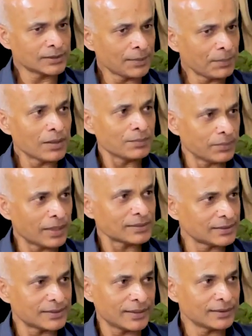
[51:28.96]
sent me a
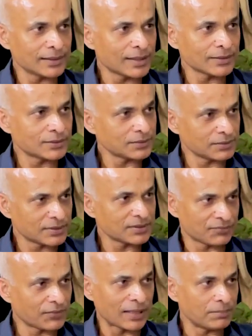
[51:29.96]
message saying that
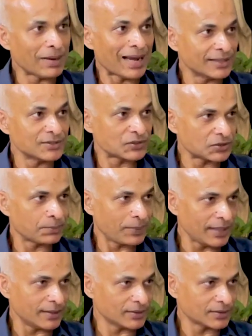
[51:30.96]
it's a fine balanced
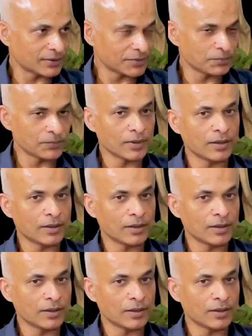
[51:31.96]
piece.